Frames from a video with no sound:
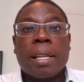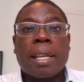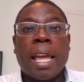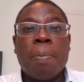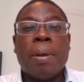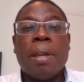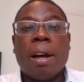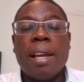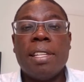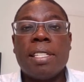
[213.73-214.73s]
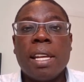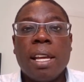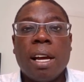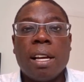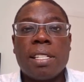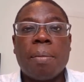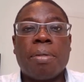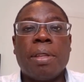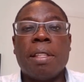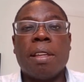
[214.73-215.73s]
KPIs are
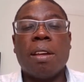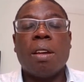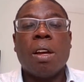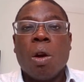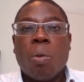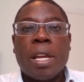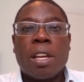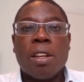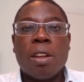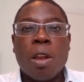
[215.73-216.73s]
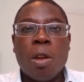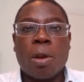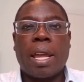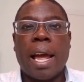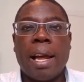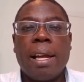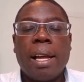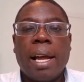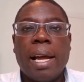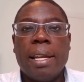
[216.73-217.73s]
something that we can look at
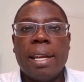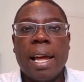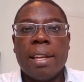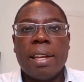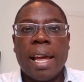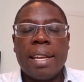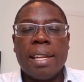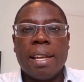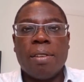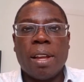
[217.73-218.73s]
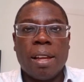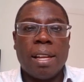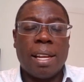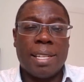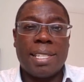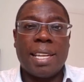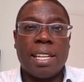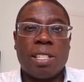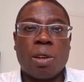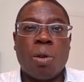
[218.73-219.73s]
and
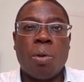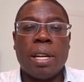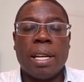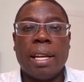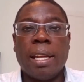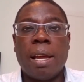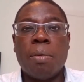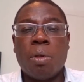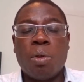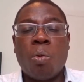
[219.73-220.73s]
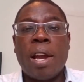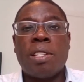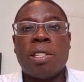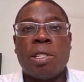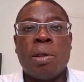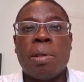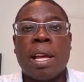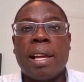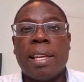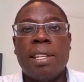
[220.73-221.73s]
assess accordingly. And the way to do
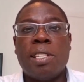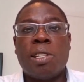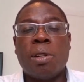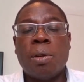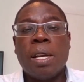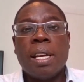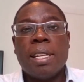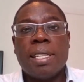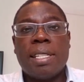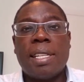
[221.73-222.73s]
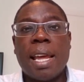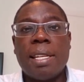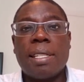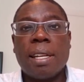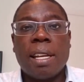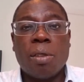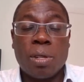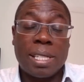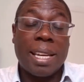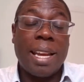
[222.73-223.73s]
that is to set or
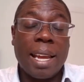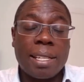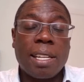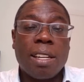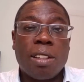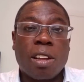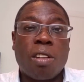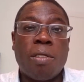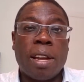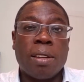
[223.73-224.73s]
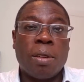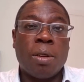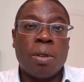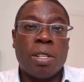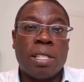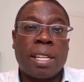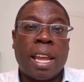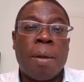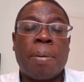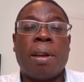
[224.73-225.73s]
select the
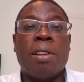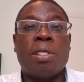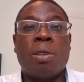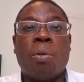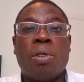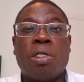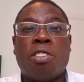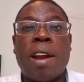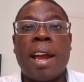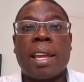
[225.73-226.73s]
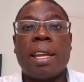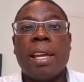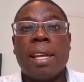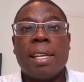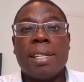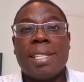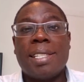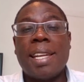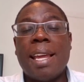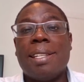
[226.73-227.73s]
KPIs you want to track,
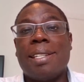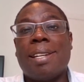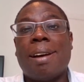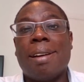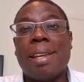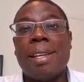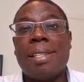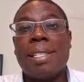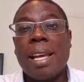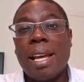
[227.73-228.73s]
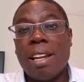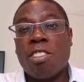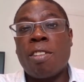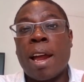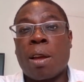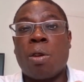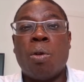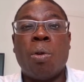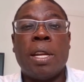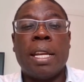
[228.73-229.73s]
set the targets, and track
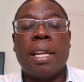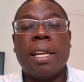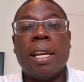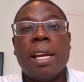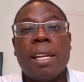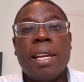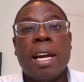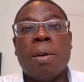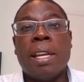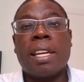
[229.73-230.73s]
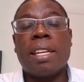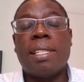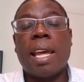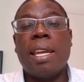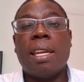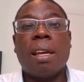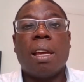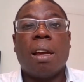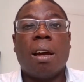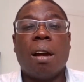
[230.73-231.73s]
accordingly. Now, it can take
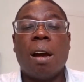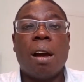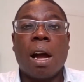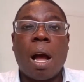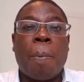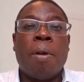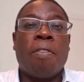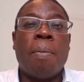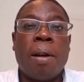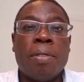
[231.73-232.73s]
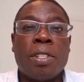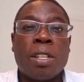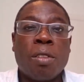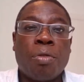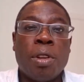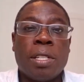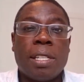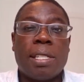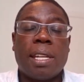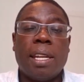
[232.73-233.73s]
a couple of months for you to
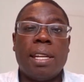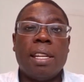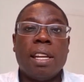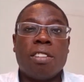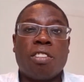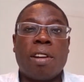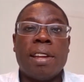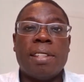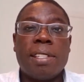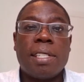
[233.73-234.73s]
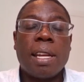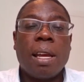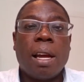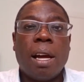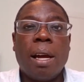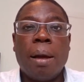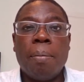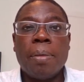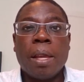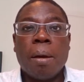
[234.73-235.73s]
see trends,
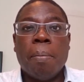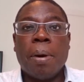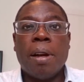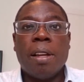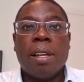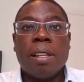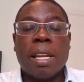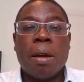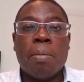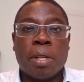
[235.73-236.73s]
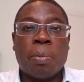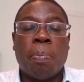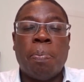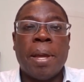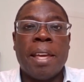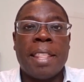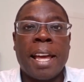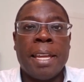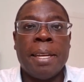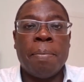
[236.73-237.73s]
but just bear
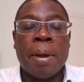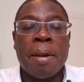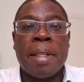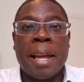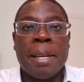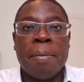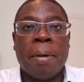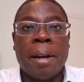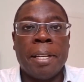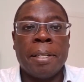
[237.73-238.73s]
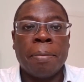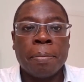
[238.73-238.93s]
that in mind.